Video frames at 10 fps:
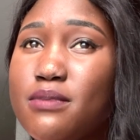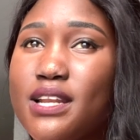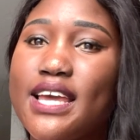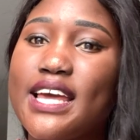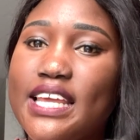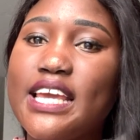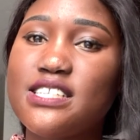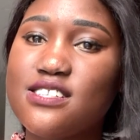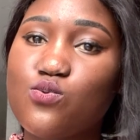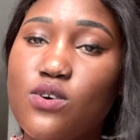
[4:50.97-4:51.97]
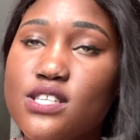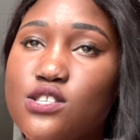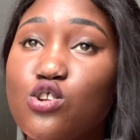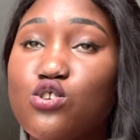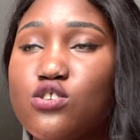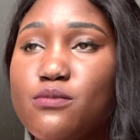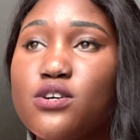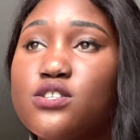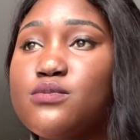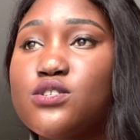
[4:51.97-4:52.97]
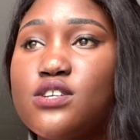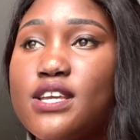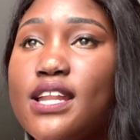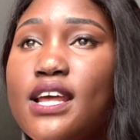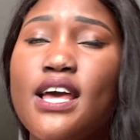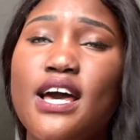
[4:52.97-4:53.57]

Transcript: but like an 80 is what is close to impossible to get.